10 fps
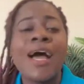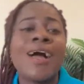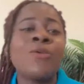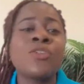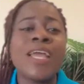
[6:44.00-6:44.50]

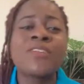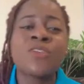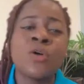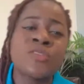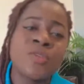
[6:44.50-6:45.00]
I would like
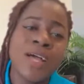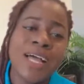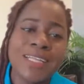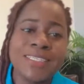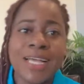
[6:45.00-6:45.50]
to also
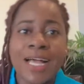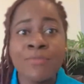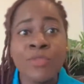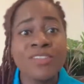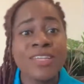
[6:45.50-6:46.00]
add that
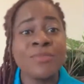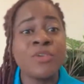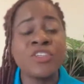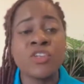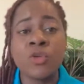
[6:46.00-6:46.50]
I'm not an
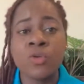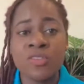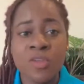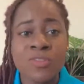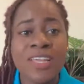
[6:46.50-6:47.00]
immigration
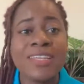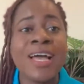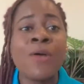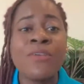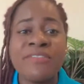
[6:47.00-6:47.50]
consultant.
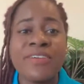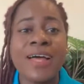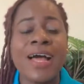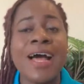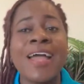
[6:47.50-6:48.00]

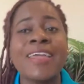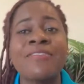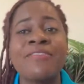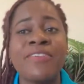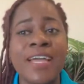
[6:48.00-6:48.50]
However, I
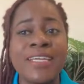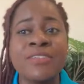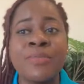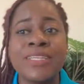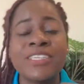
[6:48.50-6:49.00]

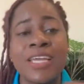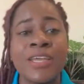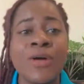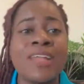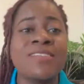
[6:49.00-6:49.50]
find my
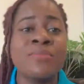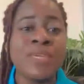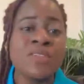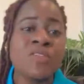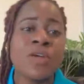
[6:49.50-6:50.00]
channel as a
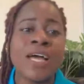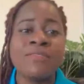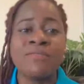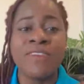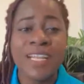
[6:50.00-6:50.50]
means to
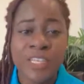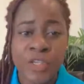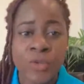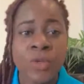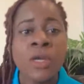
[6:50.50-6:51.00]
add
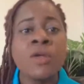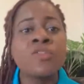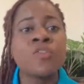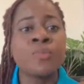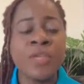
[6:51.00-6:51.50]
value
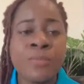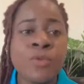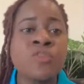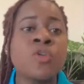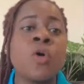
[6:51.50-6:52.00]
to
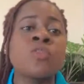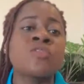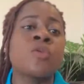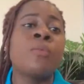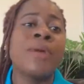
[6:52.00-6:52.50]
people to
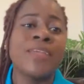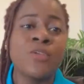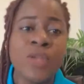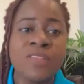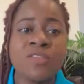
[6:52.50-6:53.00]
also
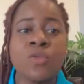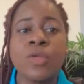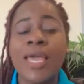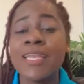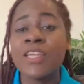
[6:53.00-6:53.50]
migrate to
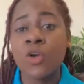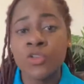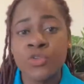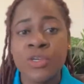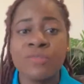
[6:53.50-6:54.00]
any
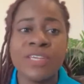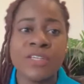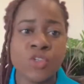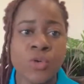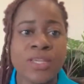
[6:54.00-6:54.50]
country of their
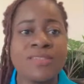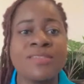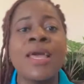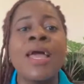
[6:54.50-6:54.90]
choice.